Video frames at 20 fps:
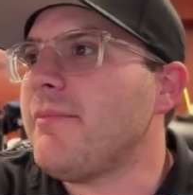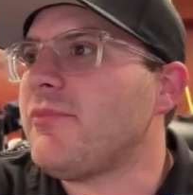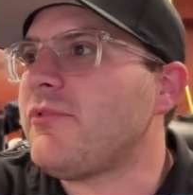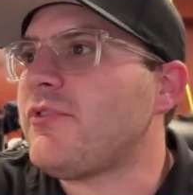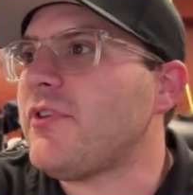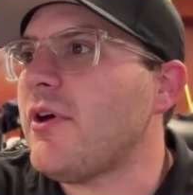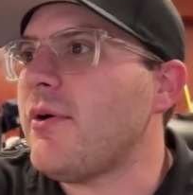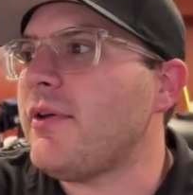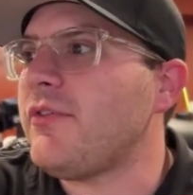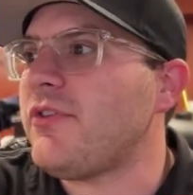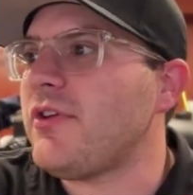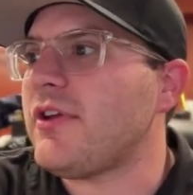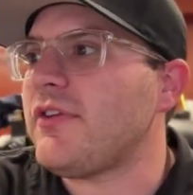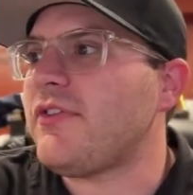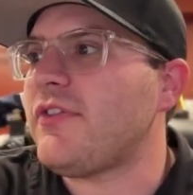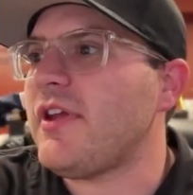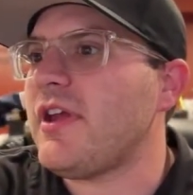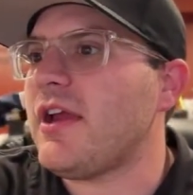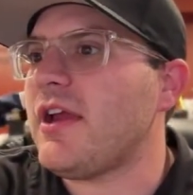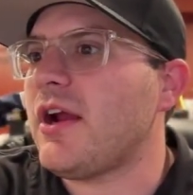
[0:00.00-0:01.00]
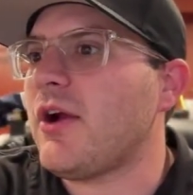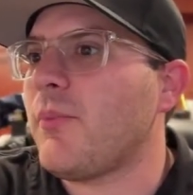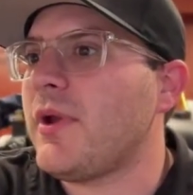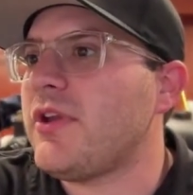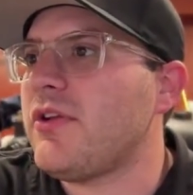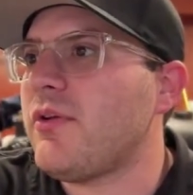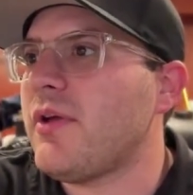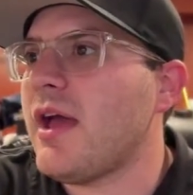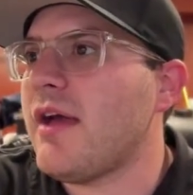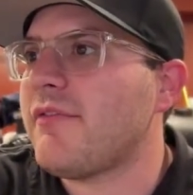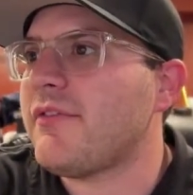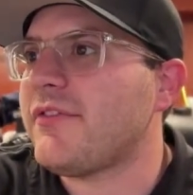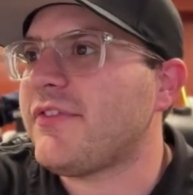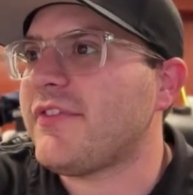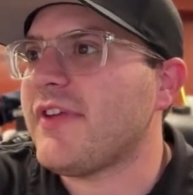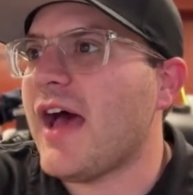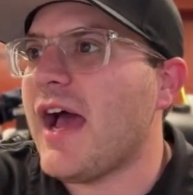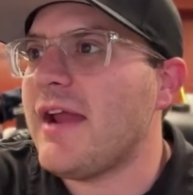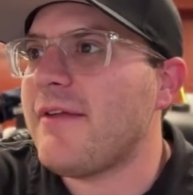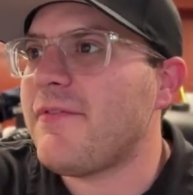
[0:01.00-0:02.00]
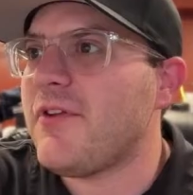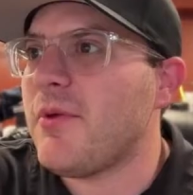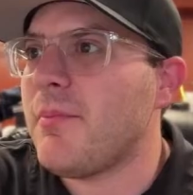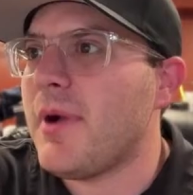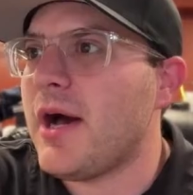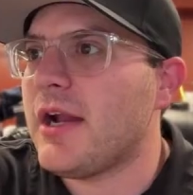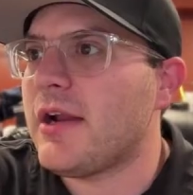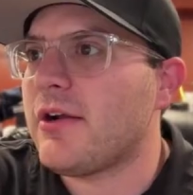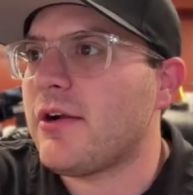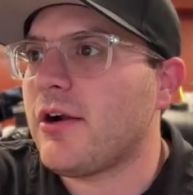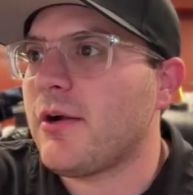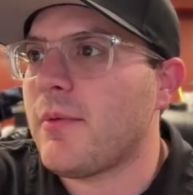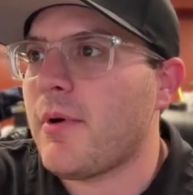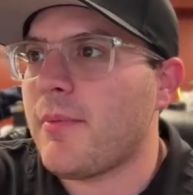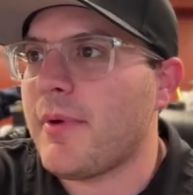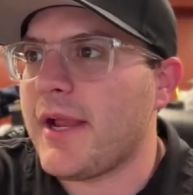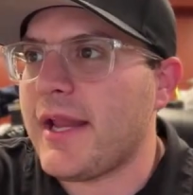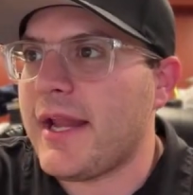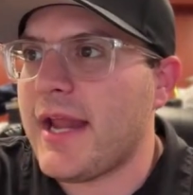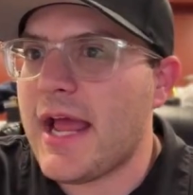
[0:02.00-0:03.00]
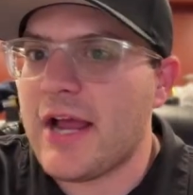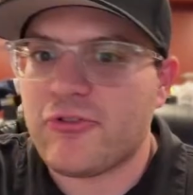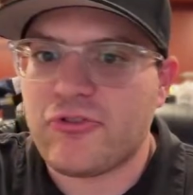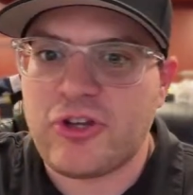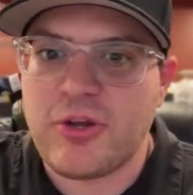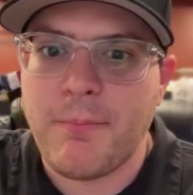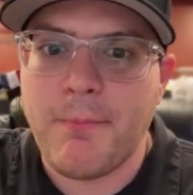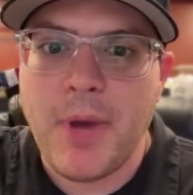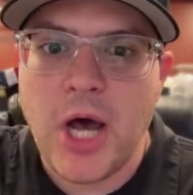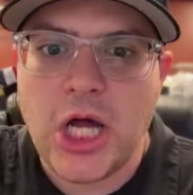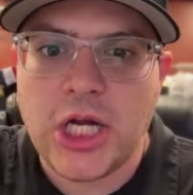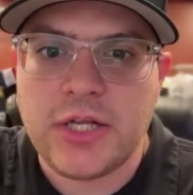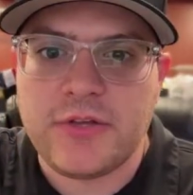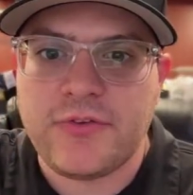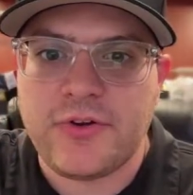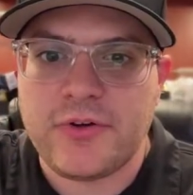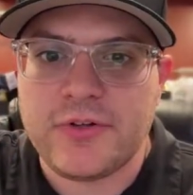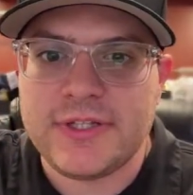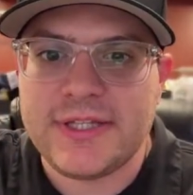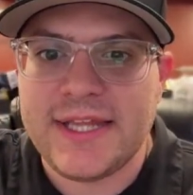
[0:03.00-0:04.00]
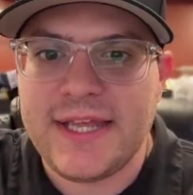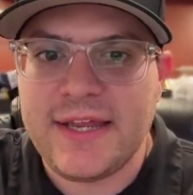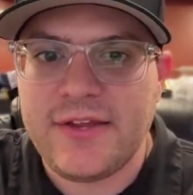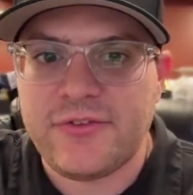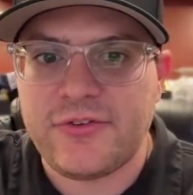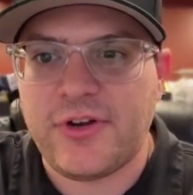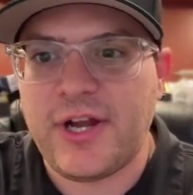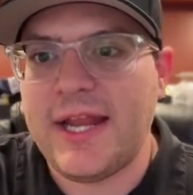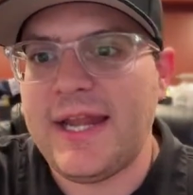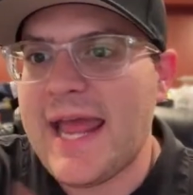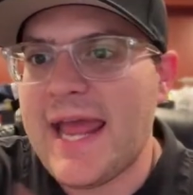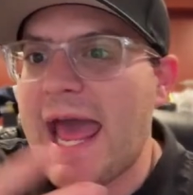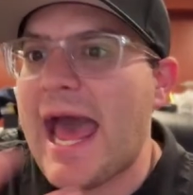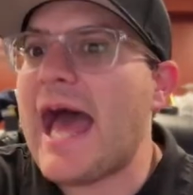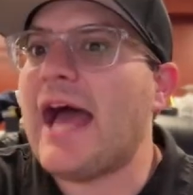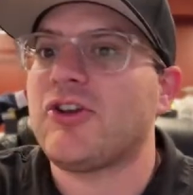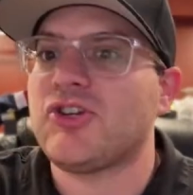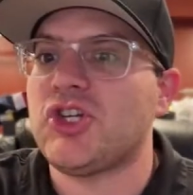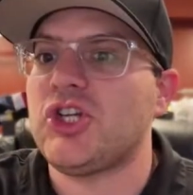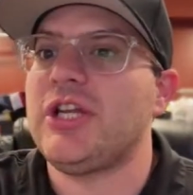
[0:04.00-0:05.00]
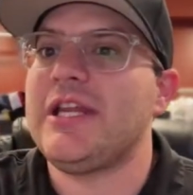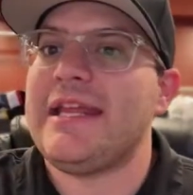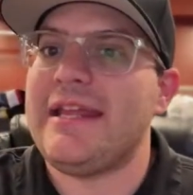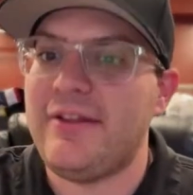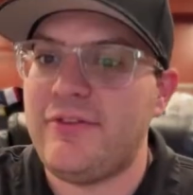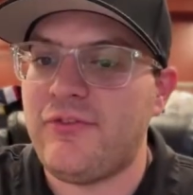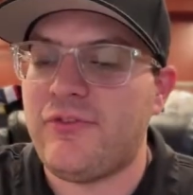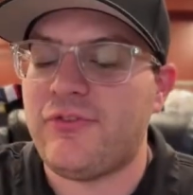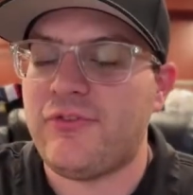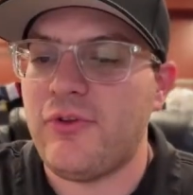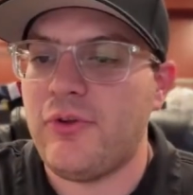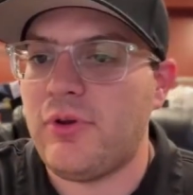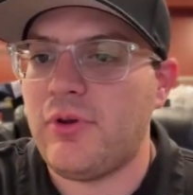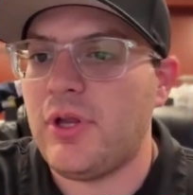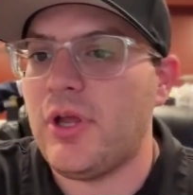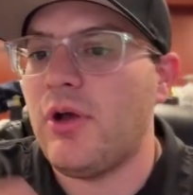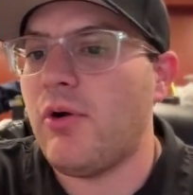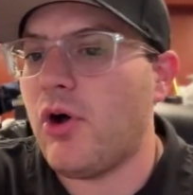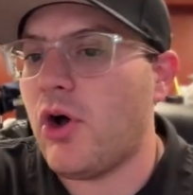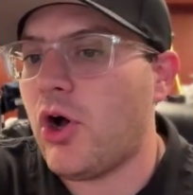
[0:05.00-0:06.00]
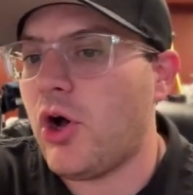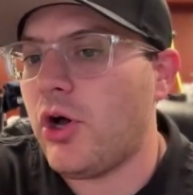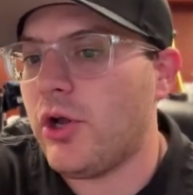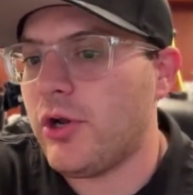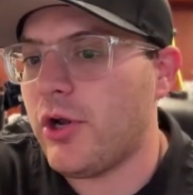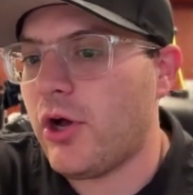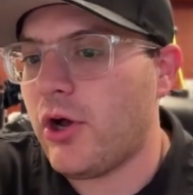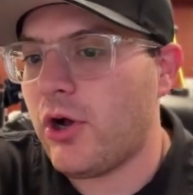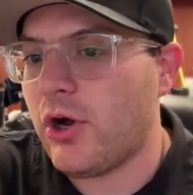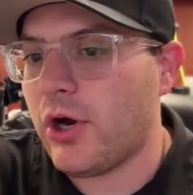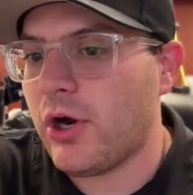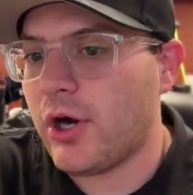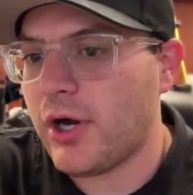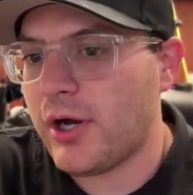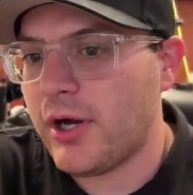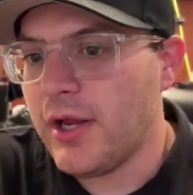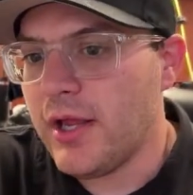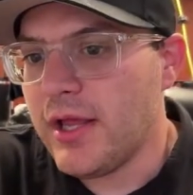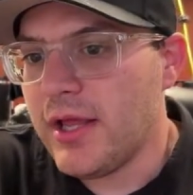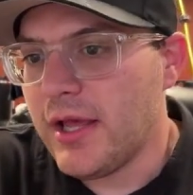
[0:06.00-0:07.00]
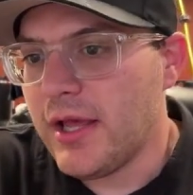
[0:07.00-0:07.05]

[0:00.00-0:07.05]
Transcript: So as you can see here, we do have a side view monitoring where we can actually monitor the laser in action in studio on our